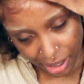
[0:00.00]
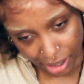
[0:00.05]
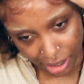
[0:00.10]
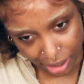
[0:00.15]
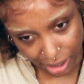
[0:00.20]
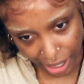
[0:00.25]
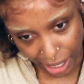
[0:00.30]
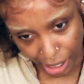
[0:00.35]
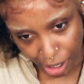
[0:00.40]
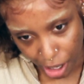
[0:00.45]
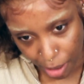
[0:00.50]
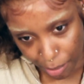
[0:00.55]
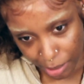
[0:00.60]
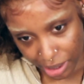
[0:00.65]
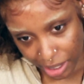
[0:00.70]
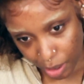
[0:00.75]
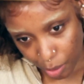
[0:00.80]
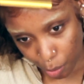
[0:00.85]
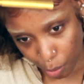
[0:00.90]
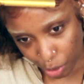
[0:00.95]
I can't be
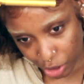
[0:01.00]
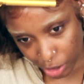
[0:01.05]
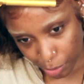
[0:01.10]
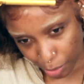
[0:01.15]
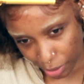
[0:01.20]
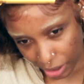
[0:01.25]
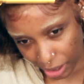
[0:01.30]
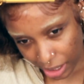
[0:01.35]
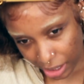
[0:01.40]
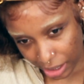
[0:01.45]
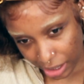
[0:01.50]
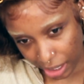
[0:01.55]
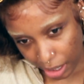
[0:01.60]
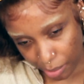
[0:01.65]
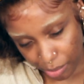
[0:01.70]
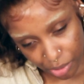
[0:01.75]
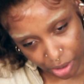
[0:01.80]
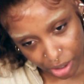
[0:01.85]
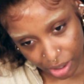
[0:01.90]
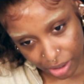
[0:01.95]
there whispering at the
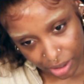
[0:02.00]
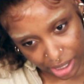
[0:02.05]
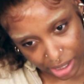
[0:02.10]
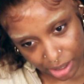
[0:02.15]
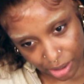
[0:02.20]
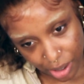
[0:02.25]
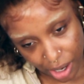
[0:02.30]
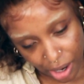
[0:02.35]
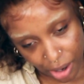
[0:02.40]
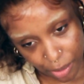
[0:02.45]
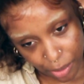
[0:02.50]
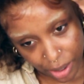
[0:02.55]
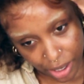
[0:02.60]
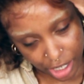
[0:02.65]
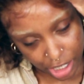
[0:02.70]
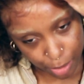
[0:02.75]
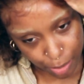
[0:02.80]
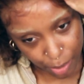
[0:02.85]
camera. That's not how it works,